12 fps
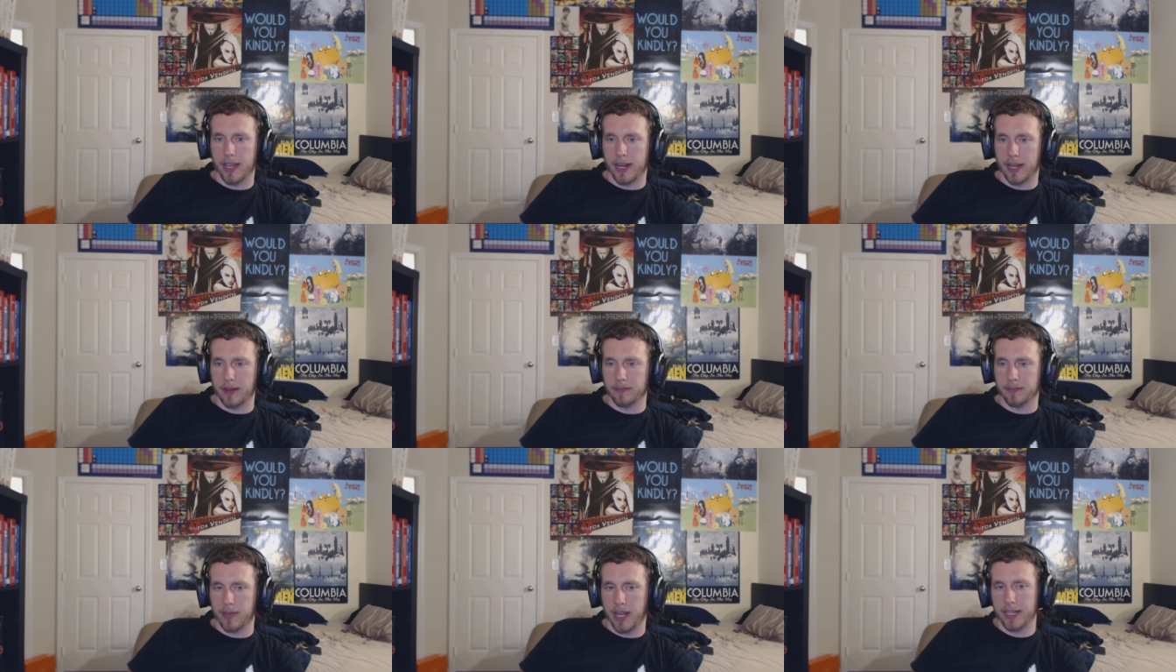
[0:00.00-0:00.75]
and I
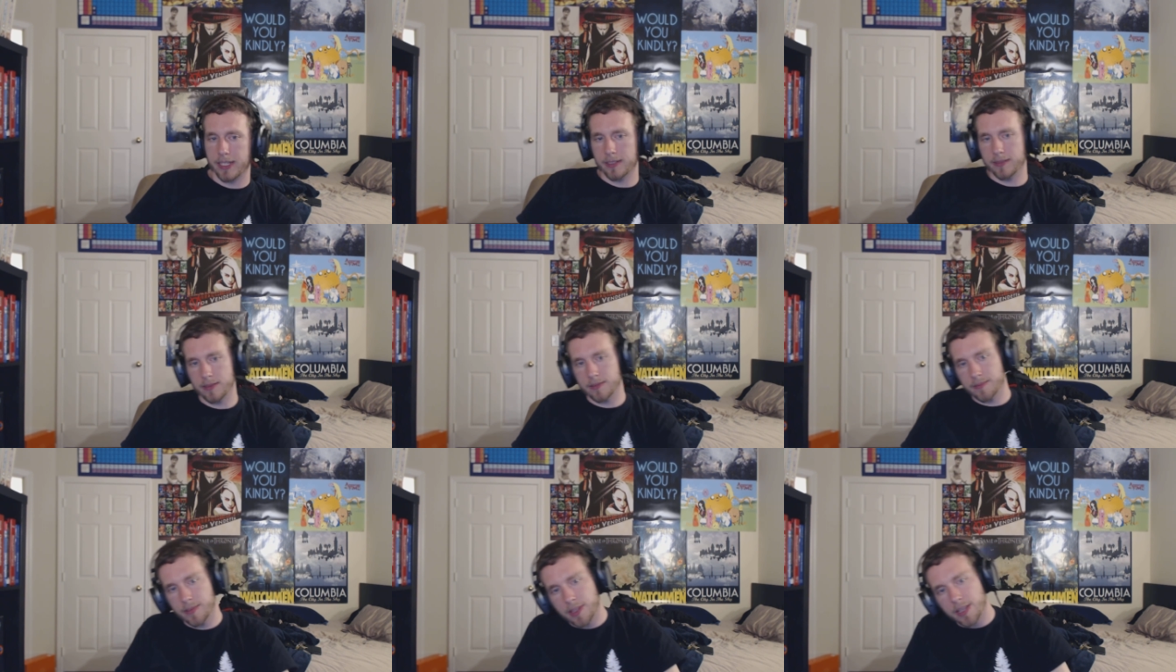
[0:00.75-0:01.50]
I can
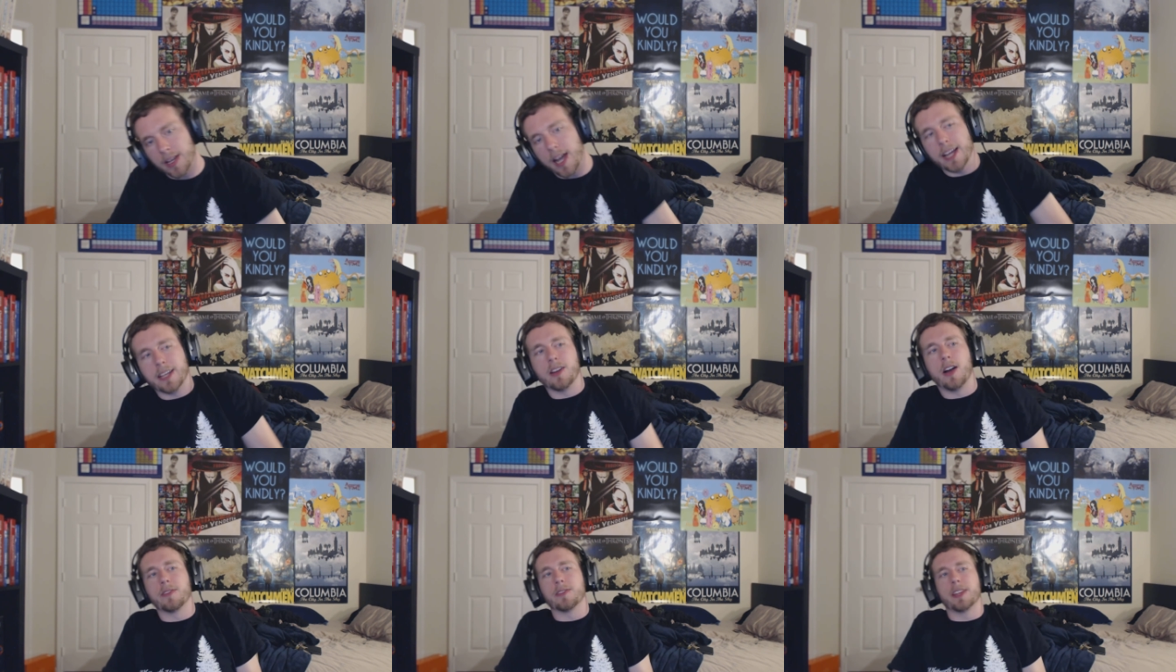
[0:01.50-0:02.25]
I can
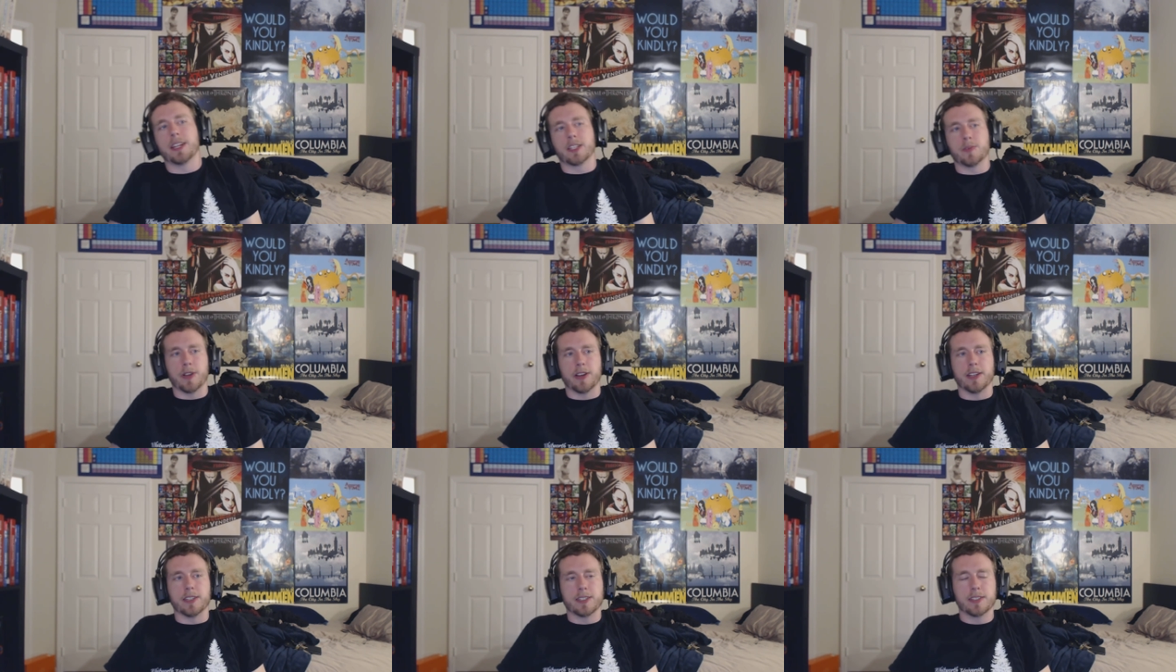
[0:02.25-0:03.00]
offer that
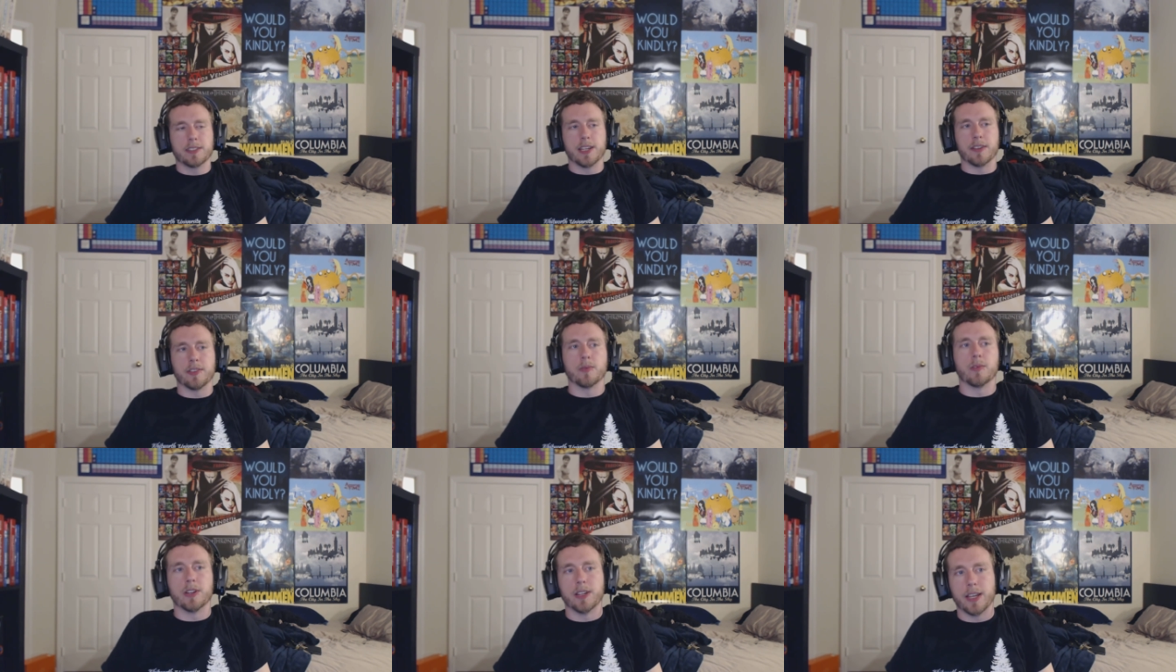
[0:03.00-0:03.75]
experience to
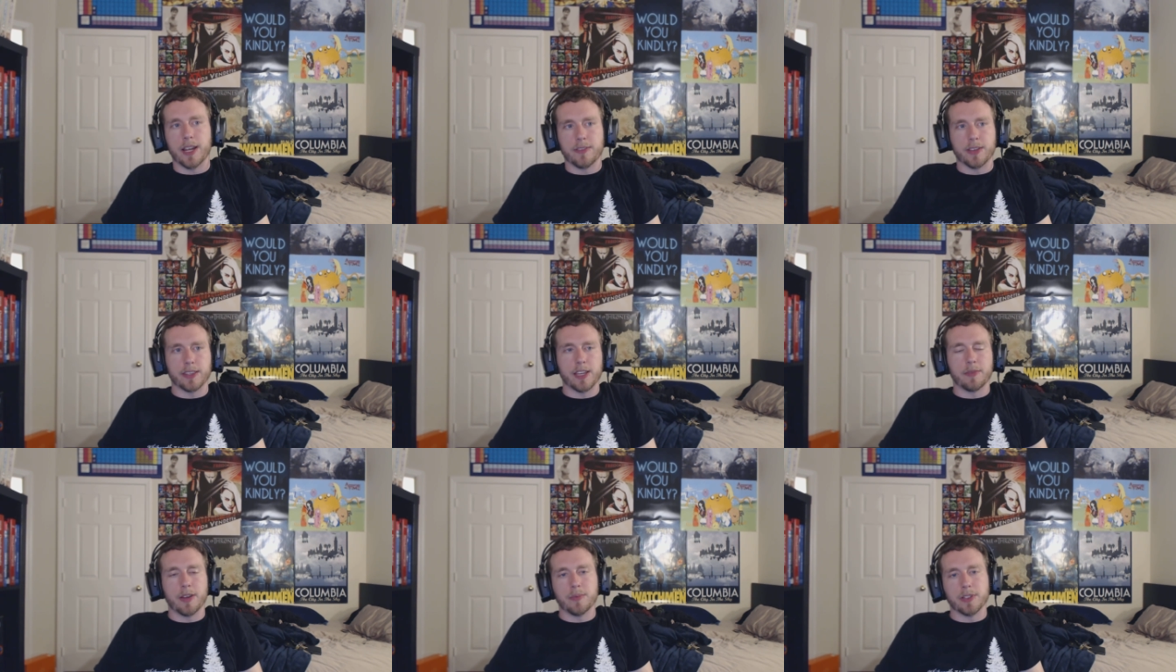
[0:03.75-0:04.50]
everyone, and I think
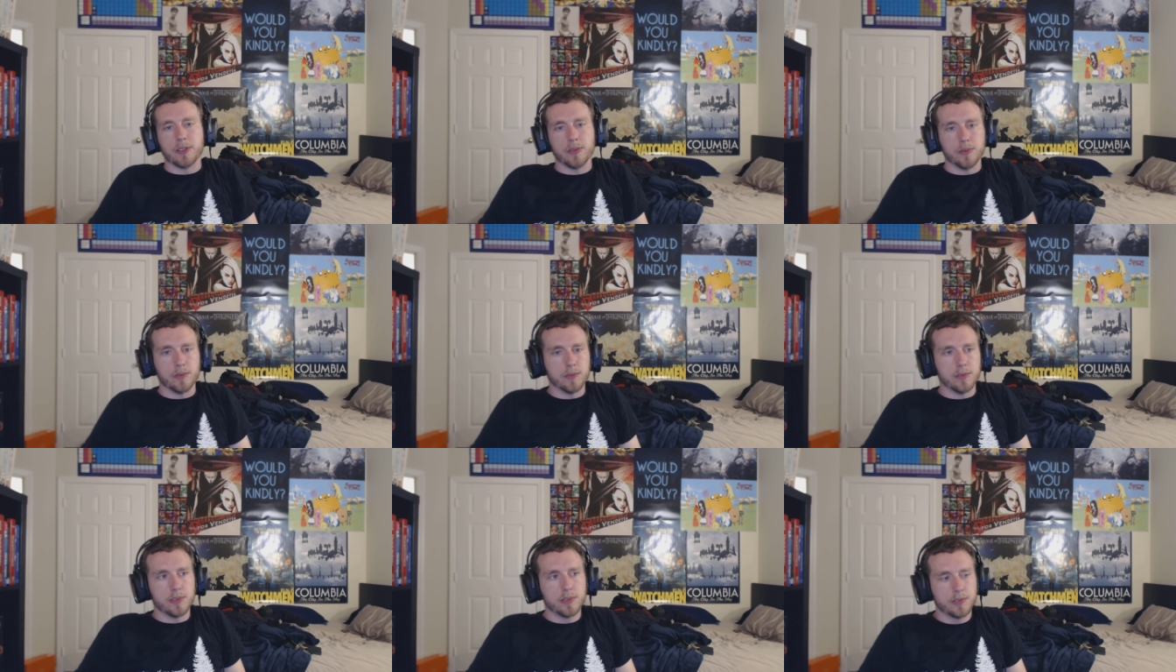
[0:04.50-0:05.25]
that might be
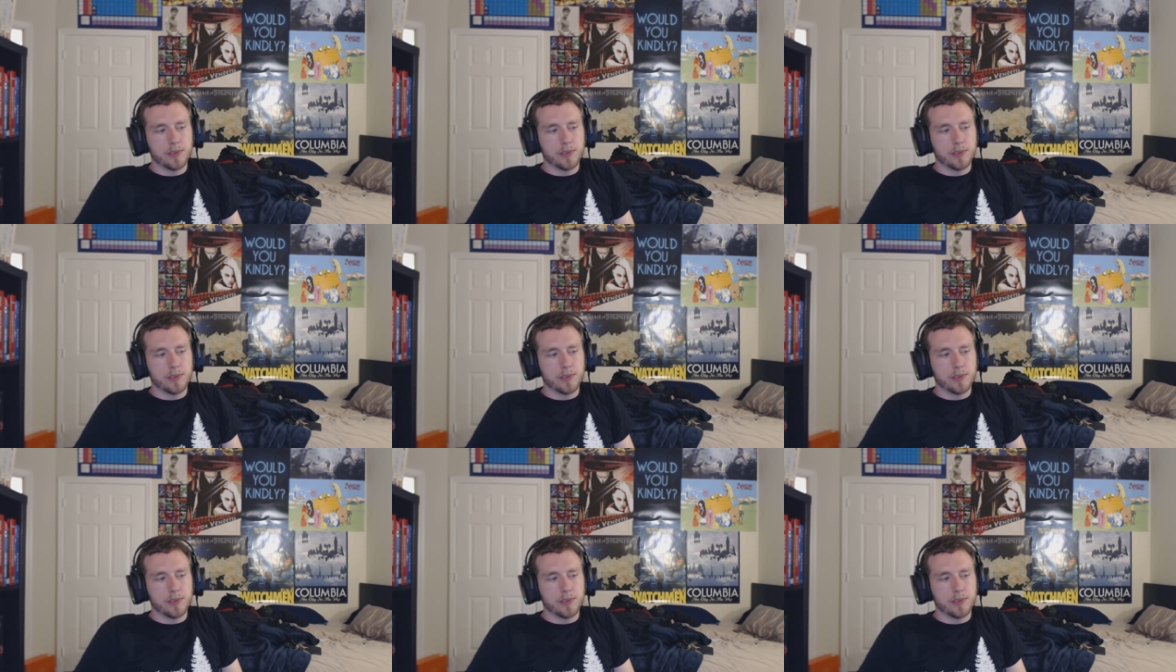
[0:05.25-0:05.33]
cool.